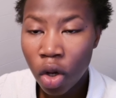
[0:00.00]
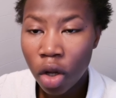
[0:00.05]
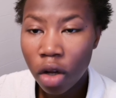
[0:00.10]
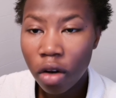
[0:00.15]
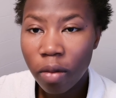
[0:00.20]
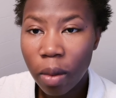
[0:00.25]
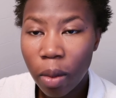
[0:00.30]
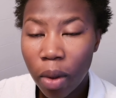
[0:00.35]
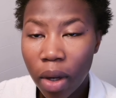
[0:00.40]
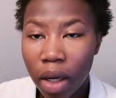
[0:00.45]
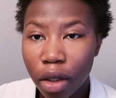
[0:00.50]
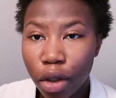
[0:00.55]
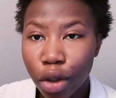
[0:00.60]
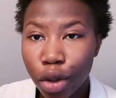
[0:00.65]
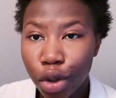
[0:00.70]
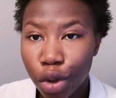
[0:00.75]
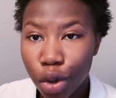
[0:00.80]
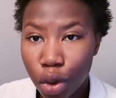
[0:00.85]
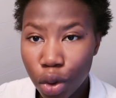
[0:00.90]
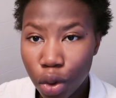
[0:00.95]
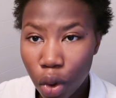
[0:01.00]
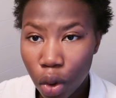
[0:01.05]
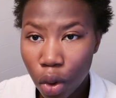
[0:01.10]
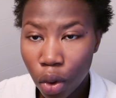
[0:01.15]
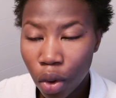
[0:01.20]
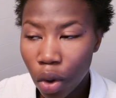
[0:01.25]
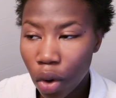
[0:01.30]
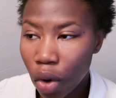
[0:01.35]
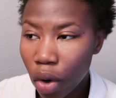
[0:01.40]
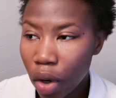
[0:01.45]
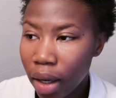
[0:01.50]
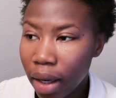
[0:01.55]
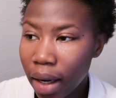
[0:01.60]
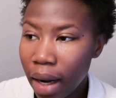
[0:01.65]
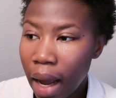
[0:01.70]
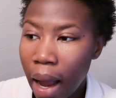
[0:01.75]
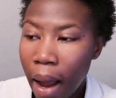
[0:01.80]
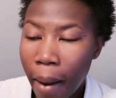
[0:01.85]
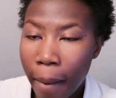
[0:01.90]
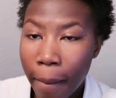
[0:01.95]
A lot of people cannot use coconut oil,
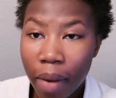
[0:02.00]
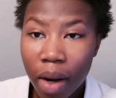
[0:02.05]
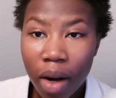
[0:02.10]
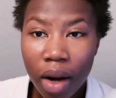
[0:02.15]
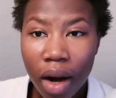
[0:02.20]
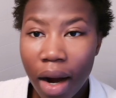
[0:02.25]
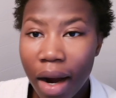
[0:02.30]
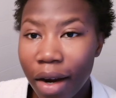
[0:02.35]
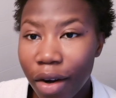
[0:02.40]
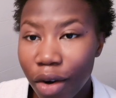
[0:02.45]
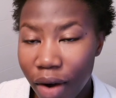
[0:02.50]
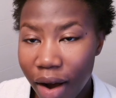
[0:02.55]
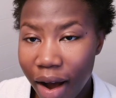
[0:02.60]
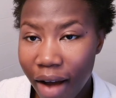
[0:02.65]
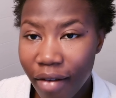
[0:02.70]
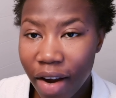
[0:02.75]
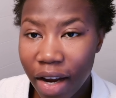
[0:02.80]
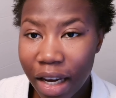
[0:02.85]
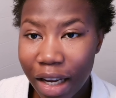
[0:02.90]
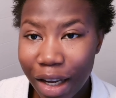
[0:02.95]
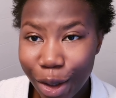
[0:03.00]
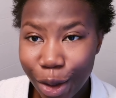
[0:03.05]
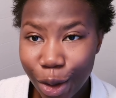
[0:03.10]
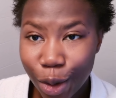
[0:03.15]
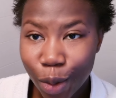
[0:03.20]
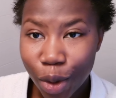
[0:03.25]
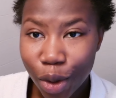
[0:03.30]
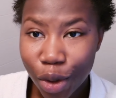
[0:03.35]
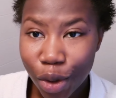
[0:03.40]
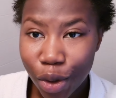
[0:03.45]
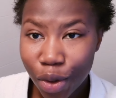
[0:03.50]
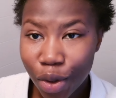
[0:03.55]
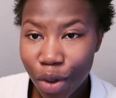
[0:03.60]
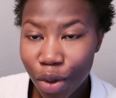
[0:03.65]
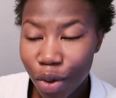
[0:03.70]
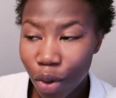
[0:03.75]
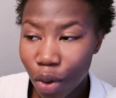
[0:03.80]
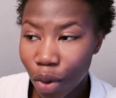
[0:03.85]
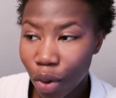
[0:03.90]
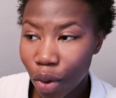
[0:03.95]
but I don't have any issue with
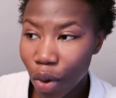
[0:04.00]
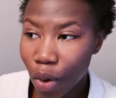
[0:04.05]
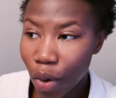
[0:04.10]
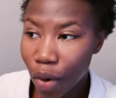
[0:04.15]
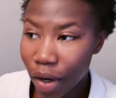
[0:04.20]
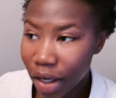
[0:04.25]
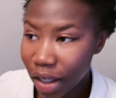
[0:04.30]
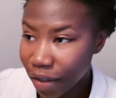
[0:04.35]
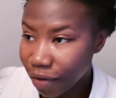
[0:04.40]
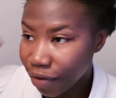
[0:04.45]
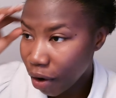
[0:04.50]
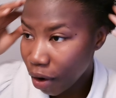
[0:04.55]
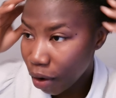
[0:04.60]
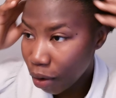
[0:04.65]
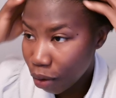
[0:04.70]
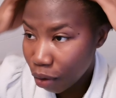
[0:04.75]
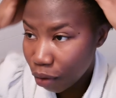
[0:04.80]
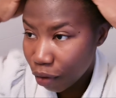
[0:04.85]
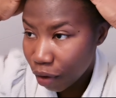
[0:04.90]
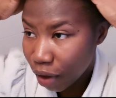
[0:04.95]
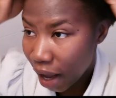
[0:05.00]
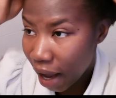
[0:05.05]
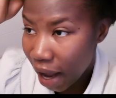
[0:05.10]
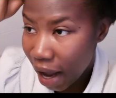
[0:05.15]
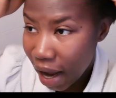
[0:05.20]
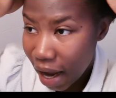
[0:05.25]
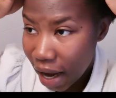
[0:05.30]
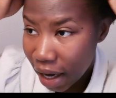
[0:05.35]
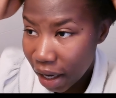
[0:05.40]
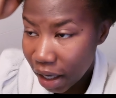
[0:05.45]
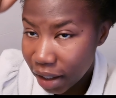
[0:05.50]
using coconut oil. It's very good for the hair.